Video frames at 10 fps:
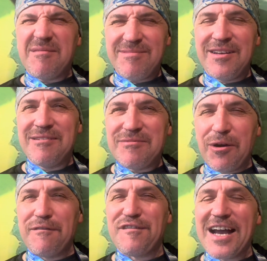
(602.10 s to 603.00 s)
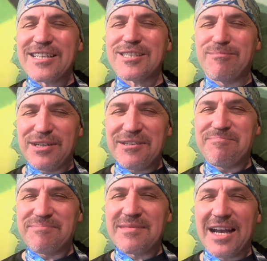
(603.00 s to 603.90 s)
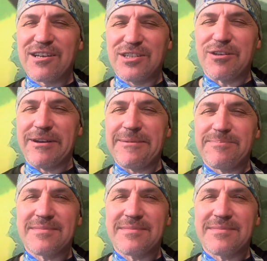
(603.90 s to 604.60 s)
No, not fast, but I could do it.